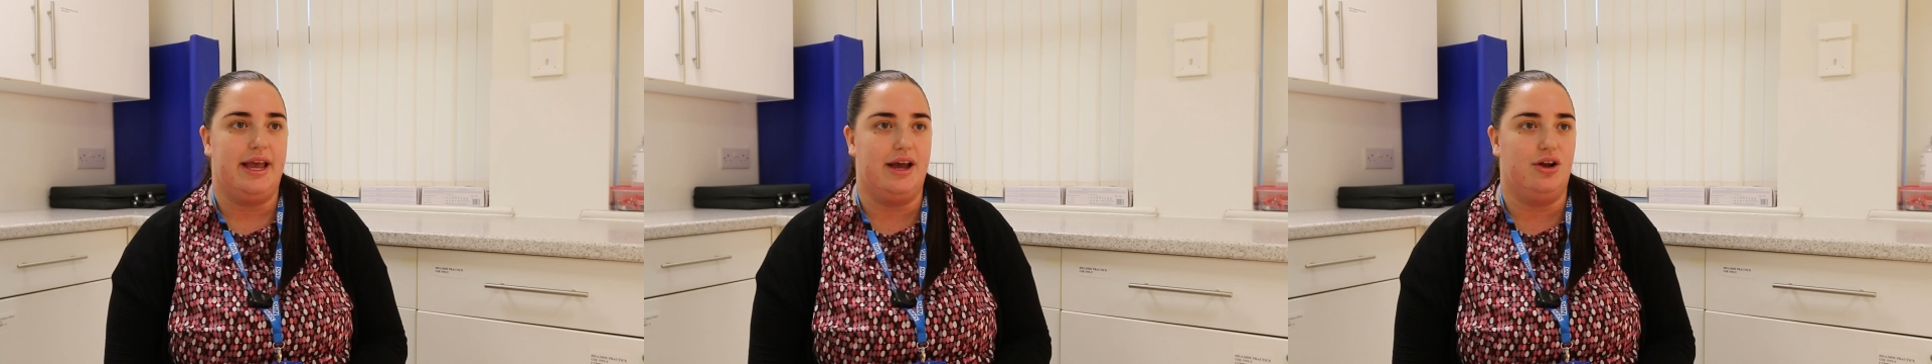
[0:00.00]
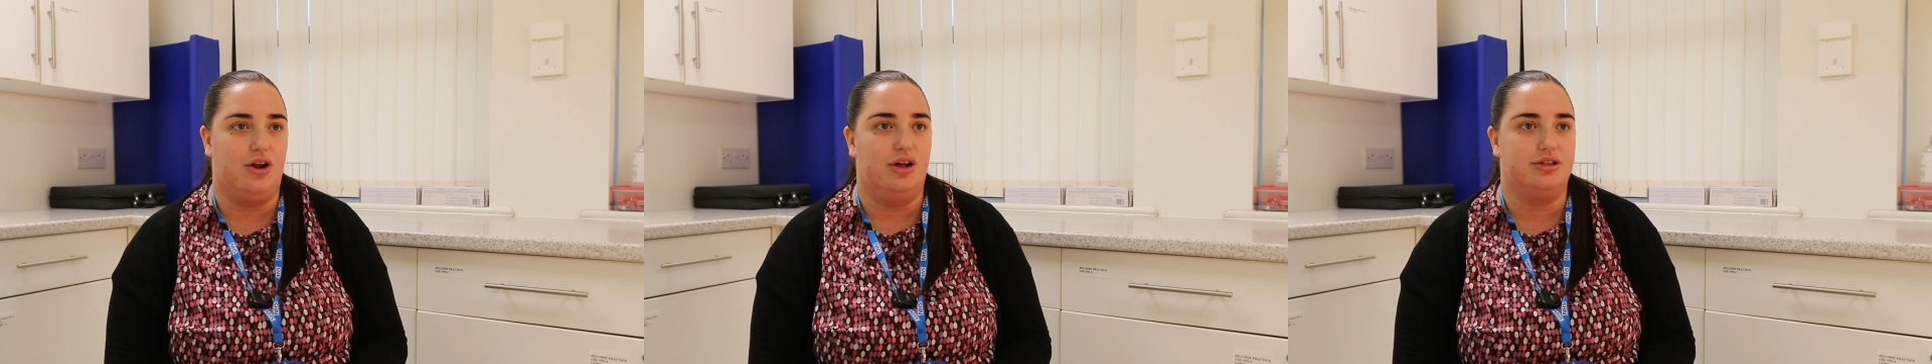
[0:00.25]

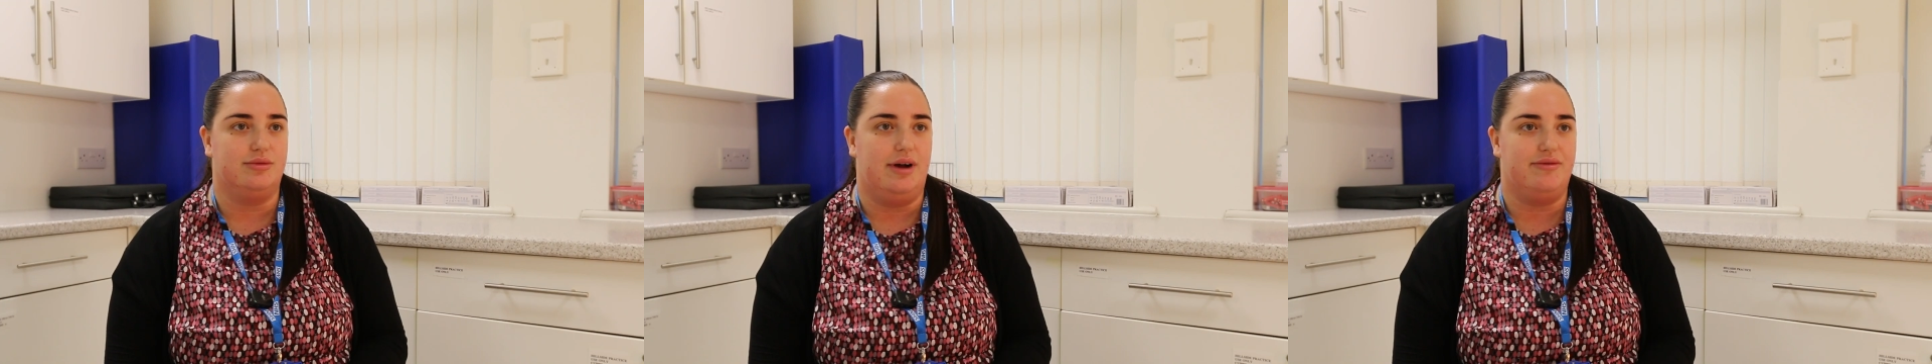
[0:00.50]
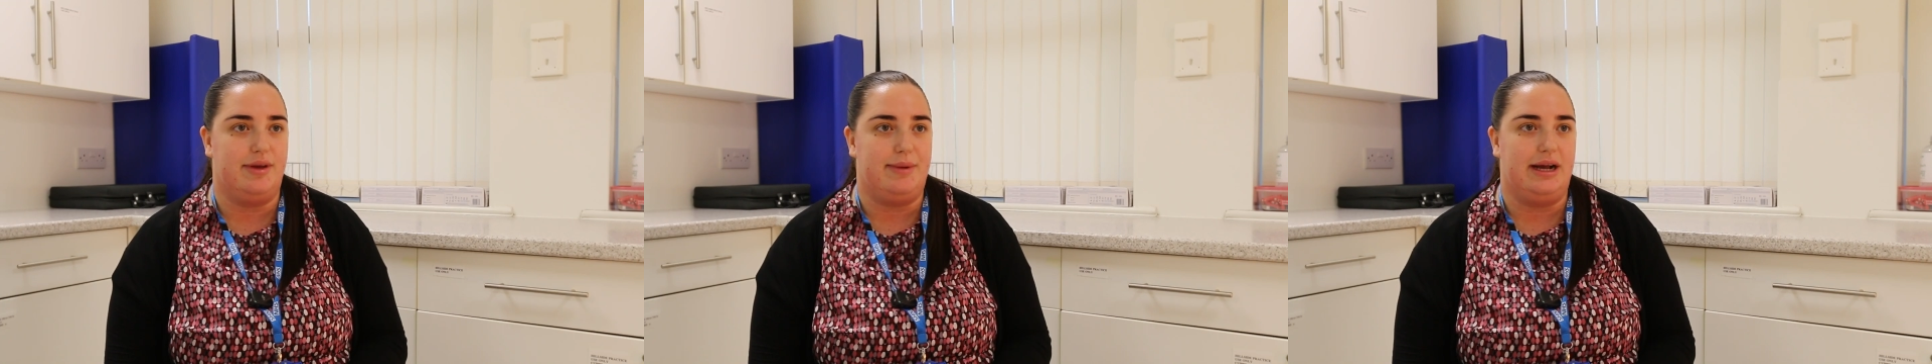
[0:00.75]
it'll also
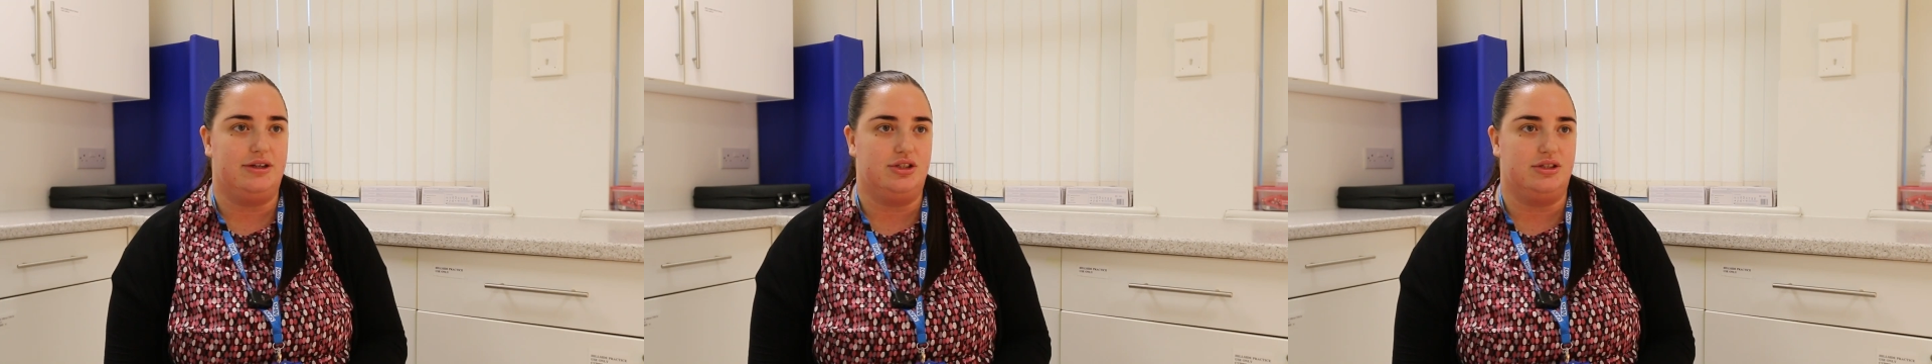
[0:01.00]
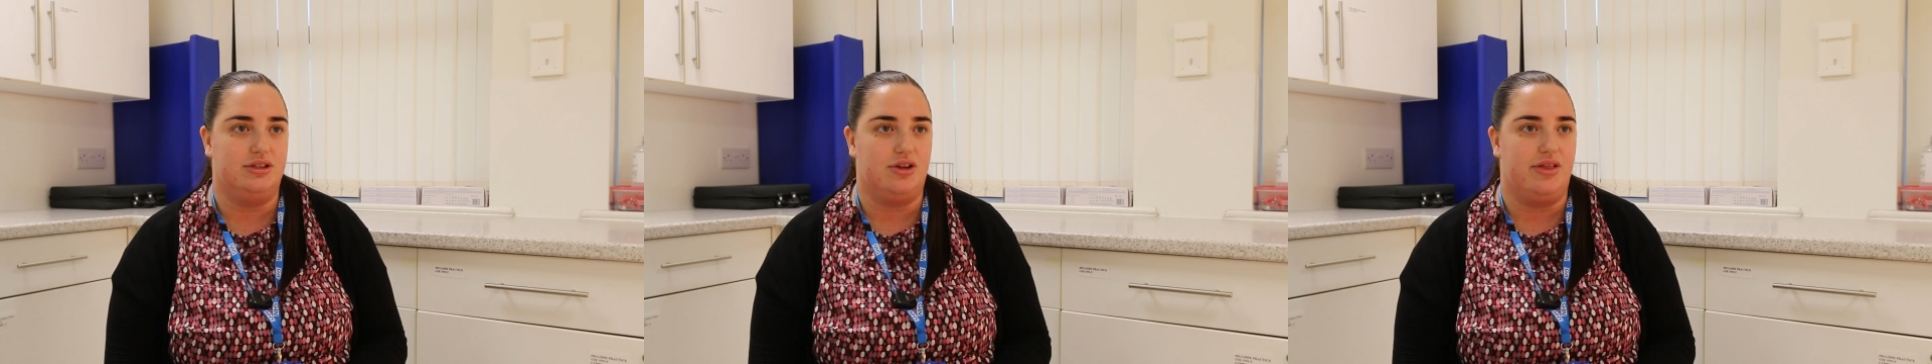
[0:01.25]
have them
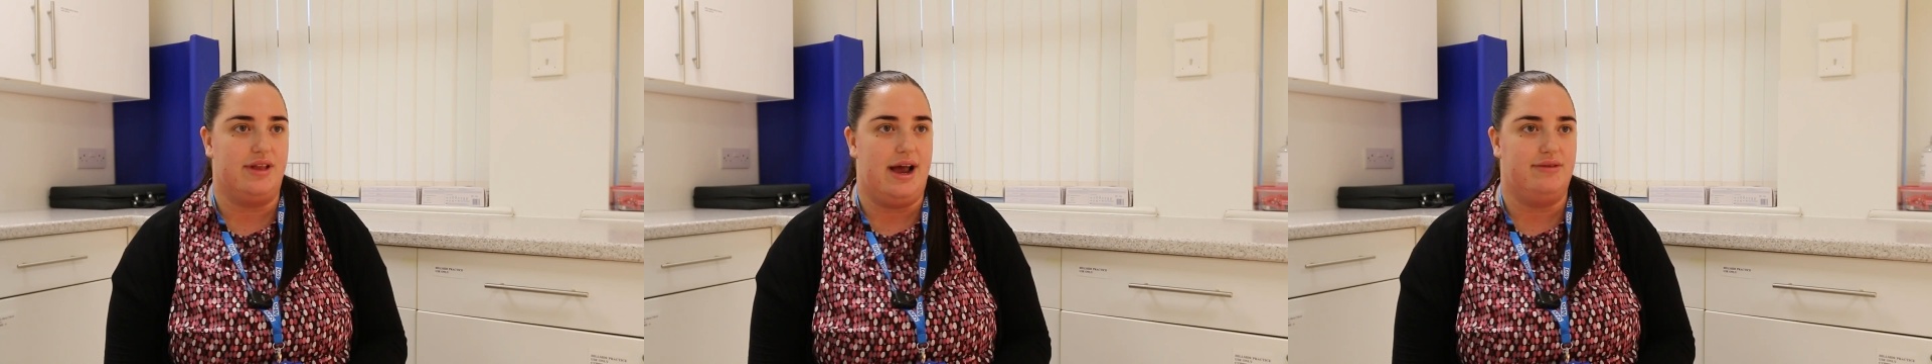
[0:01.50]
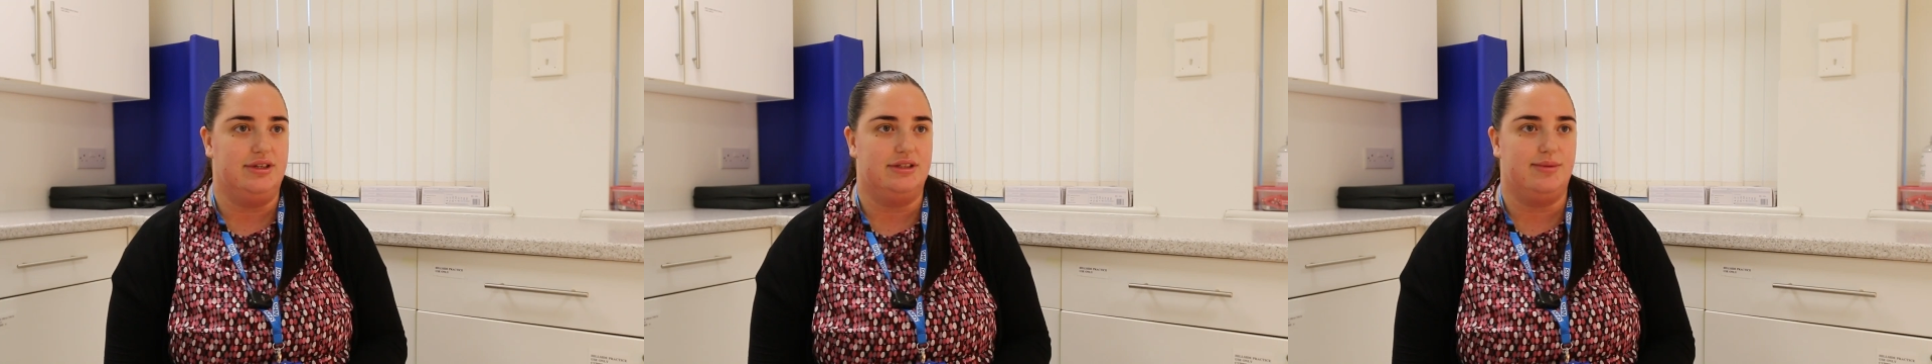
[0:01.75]
actions on
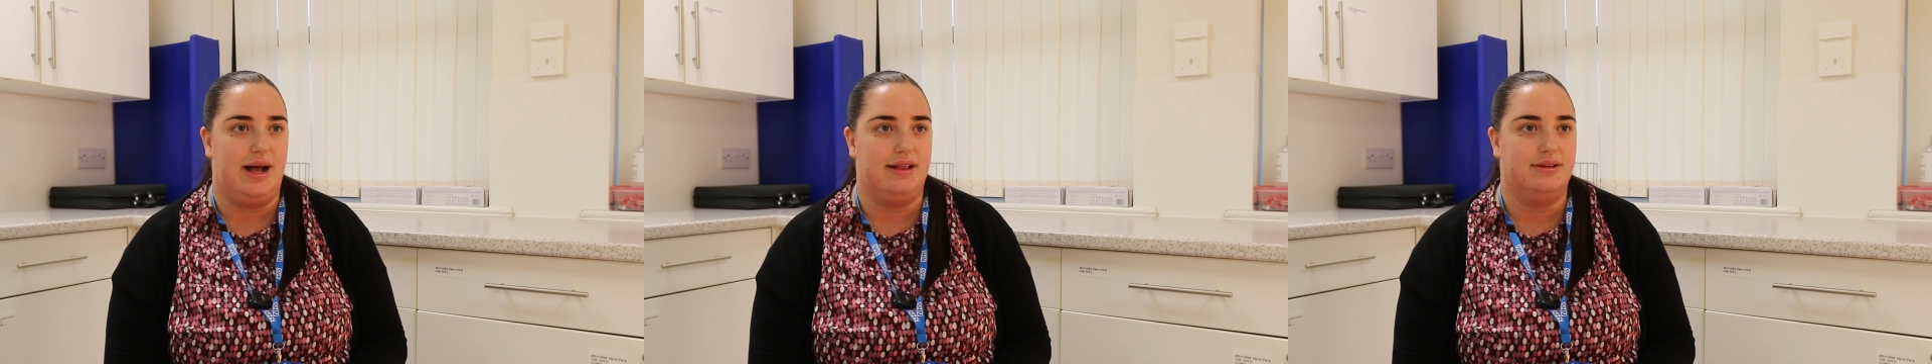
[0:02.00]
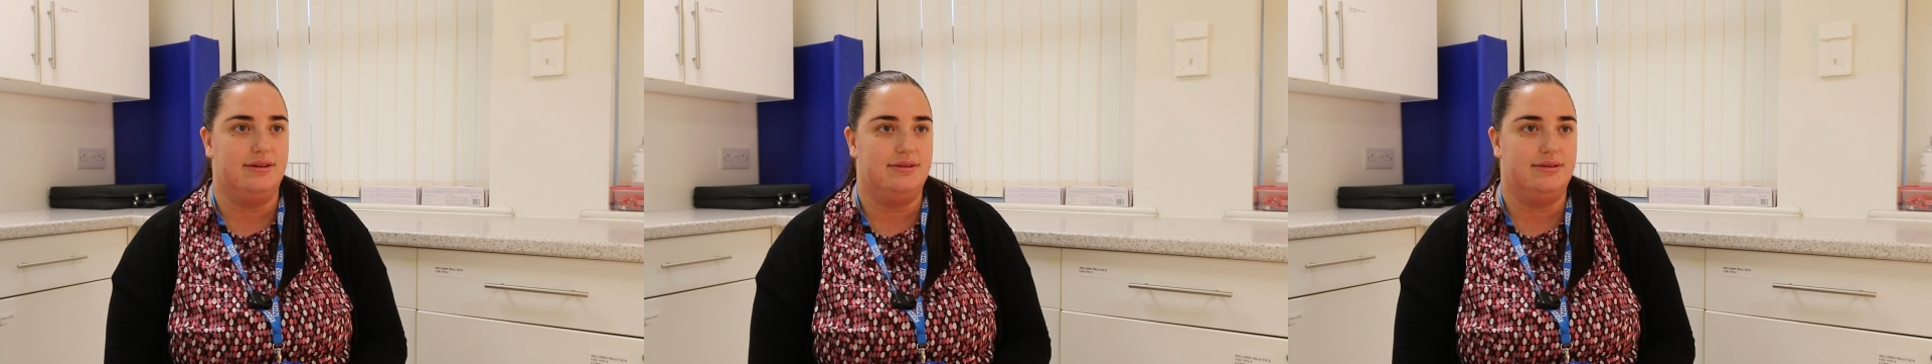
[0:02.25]
there as well.